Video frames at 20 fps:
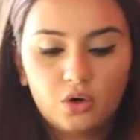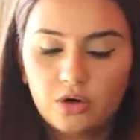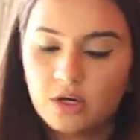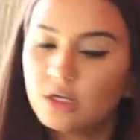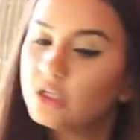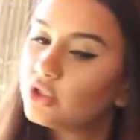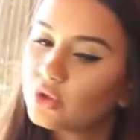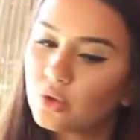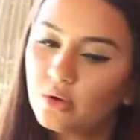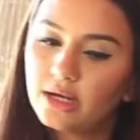
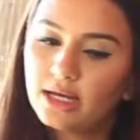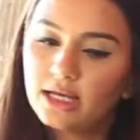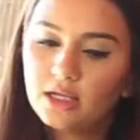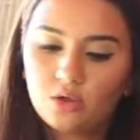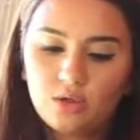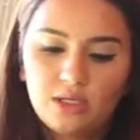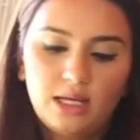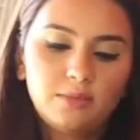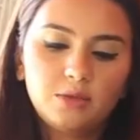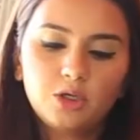orange oil
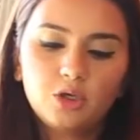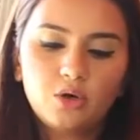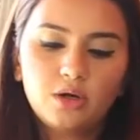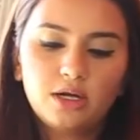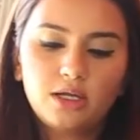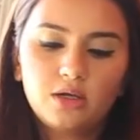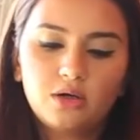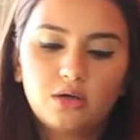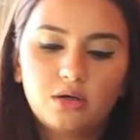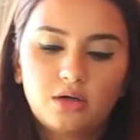or lemon
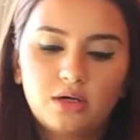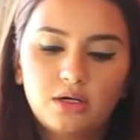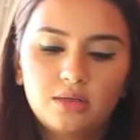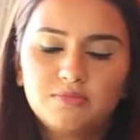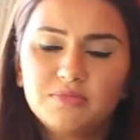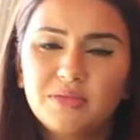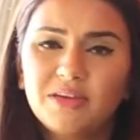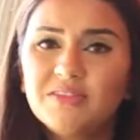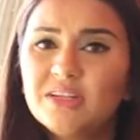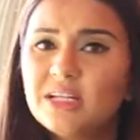oil or
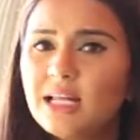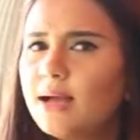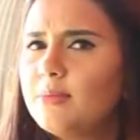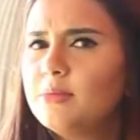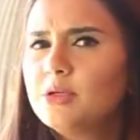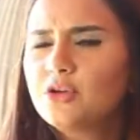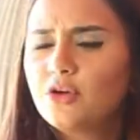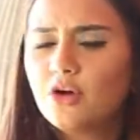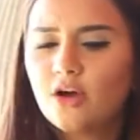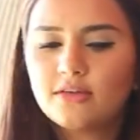even
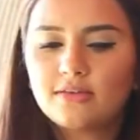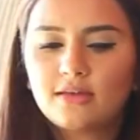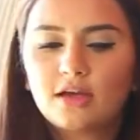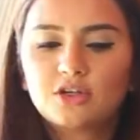lemongrass.